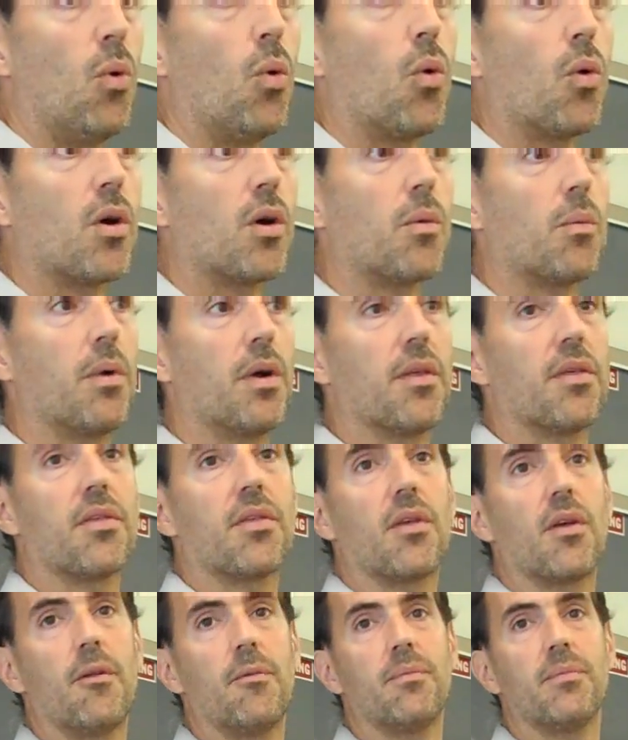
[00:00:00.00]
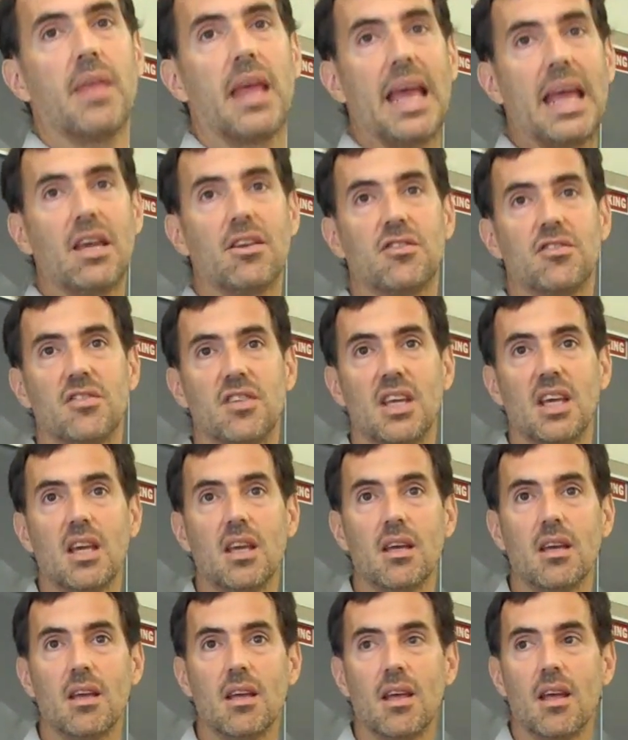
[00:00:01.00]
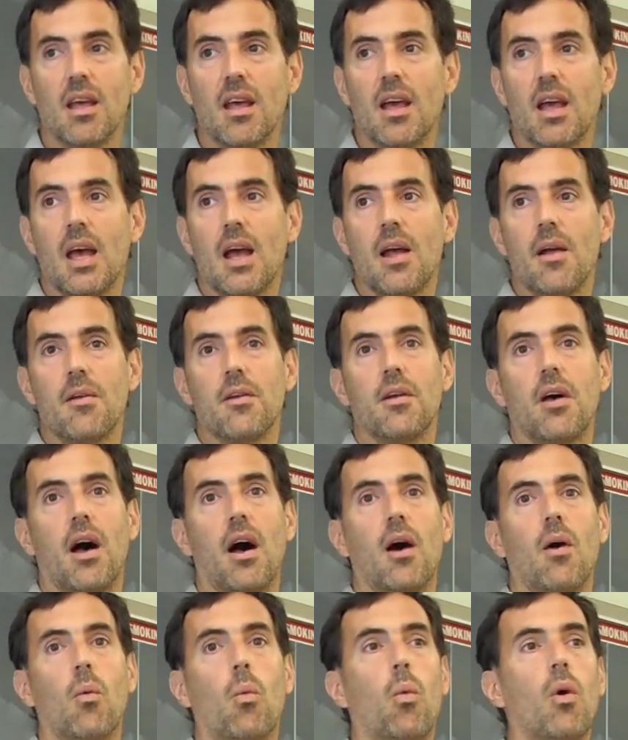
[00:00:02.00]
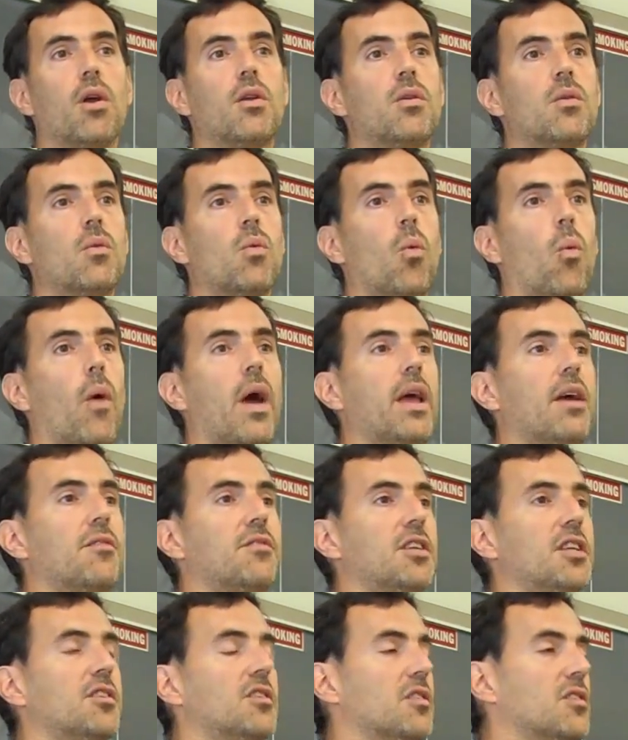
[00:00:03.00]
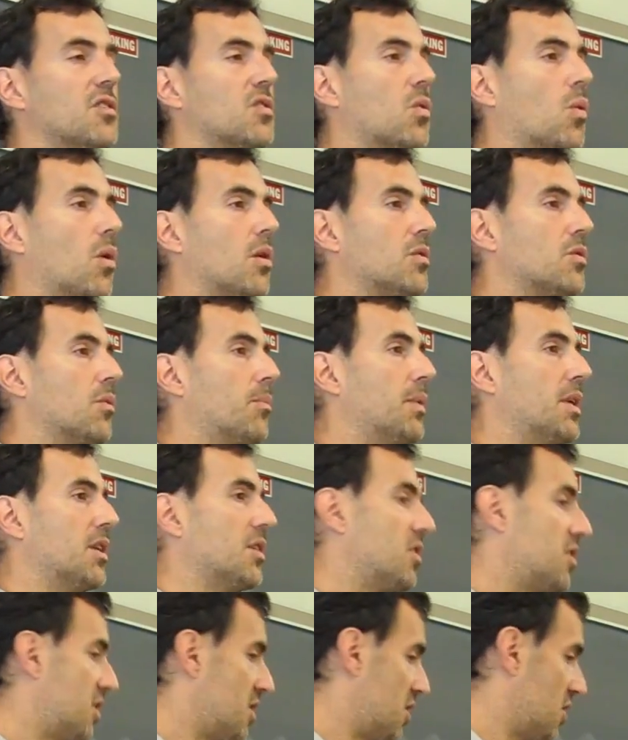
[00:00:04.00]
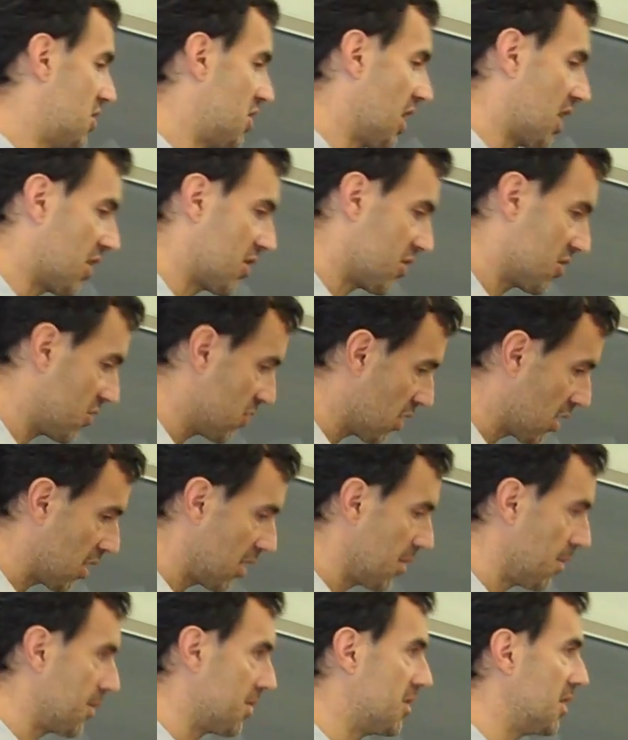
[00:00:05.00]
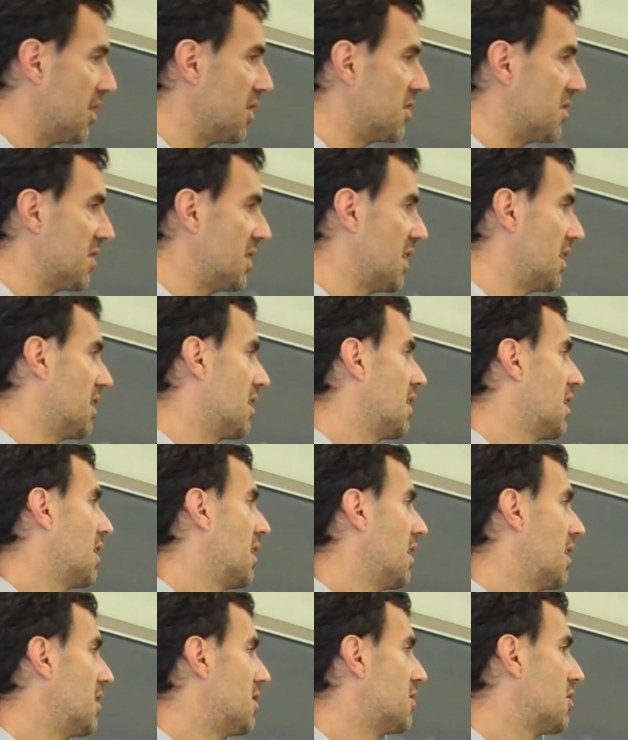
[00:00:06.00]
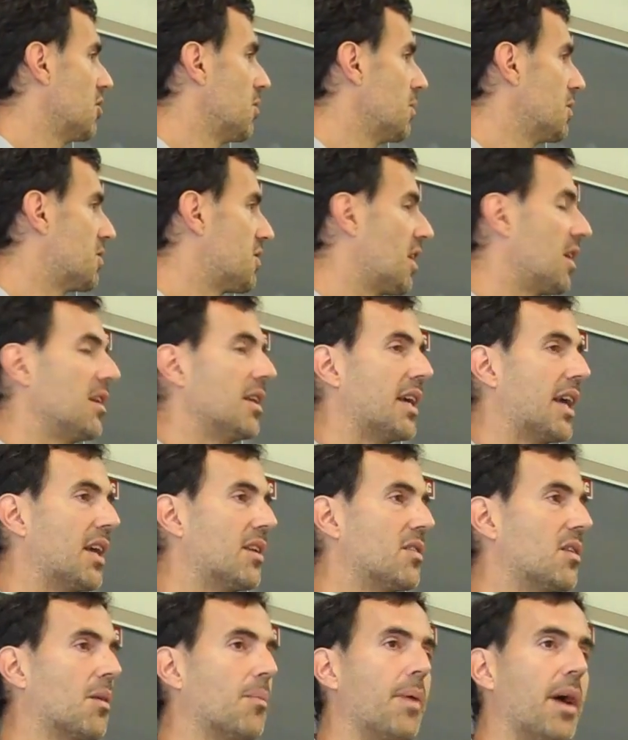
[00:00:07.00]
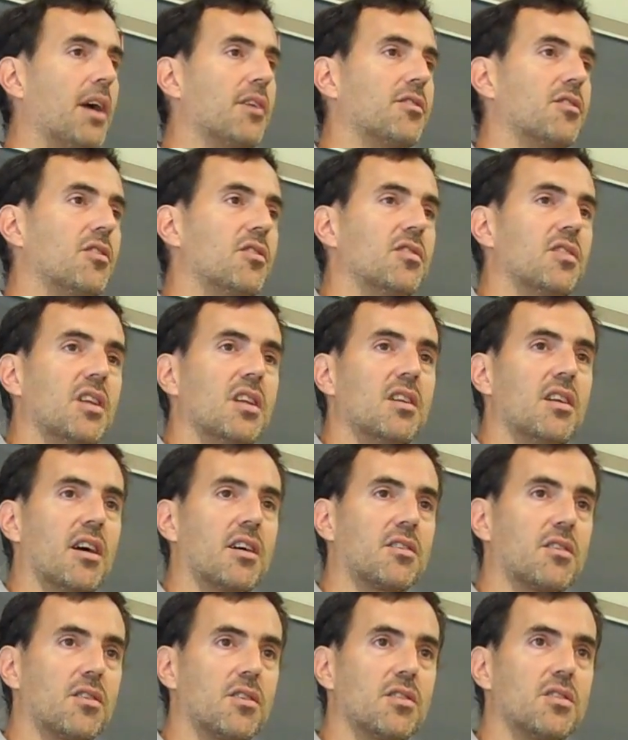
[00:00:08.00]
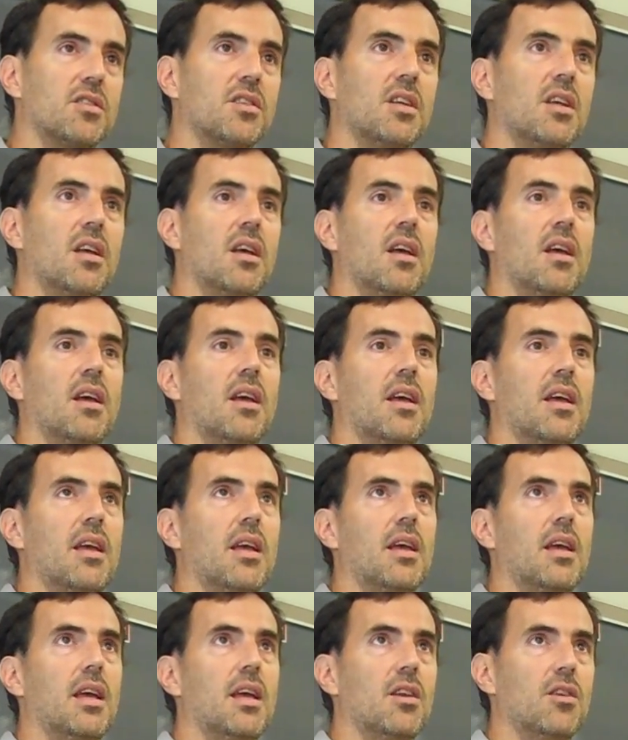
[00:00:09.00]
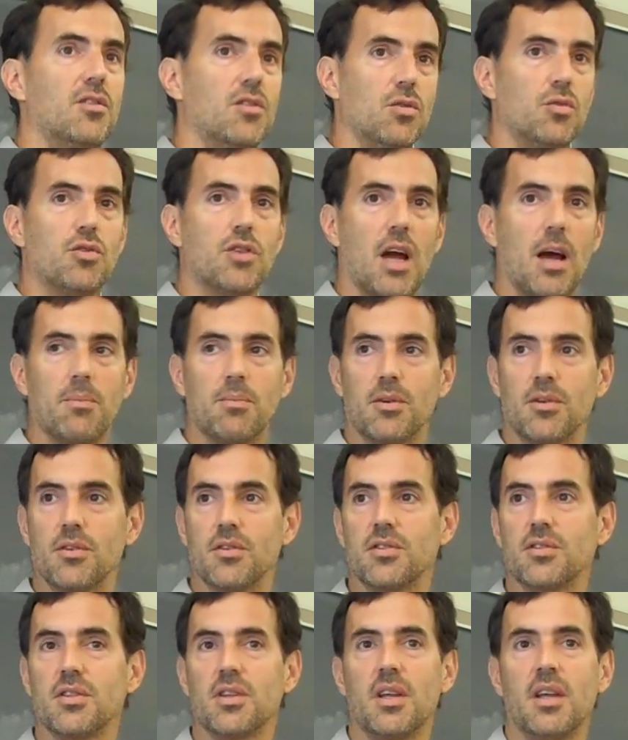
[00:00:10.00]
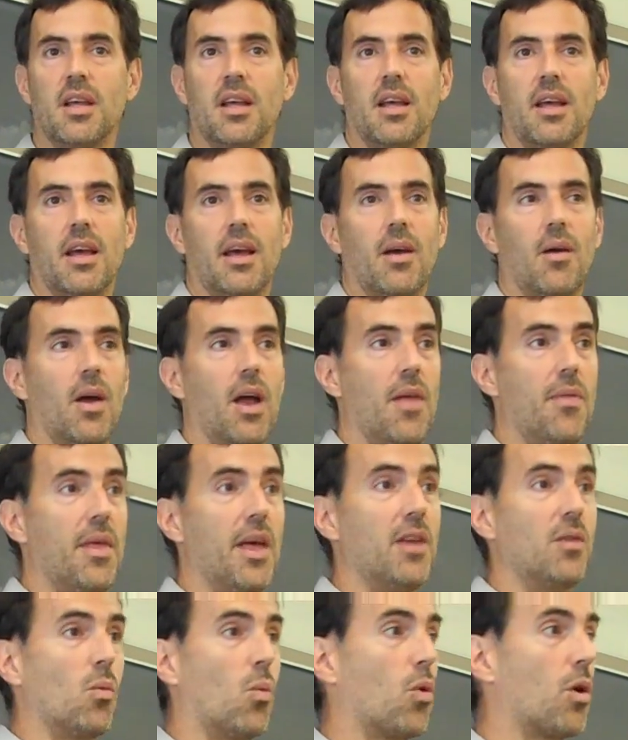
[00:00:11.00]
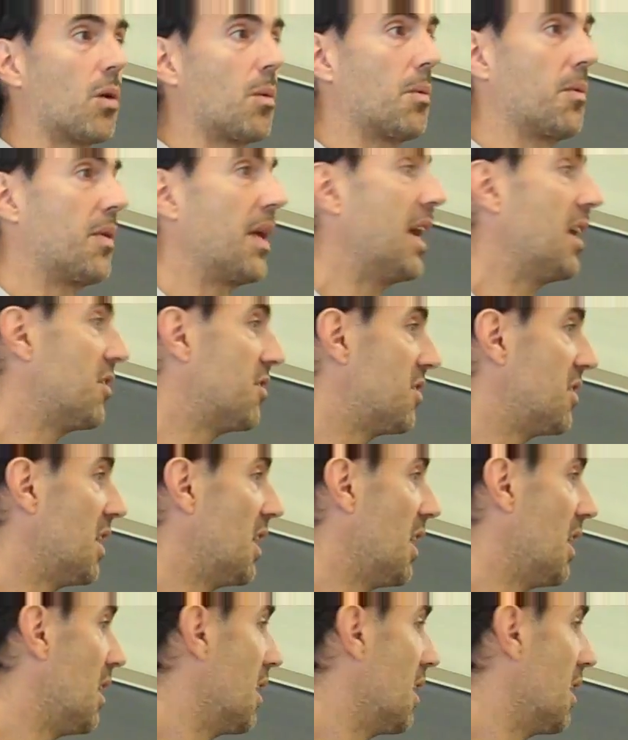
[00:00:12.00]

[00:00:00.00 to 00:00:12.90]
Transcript: more with AC. One way of teaching this course would be to stick strictly with DC until we suddenly get to capacitors and inductors in 2 chapters, and then work with AC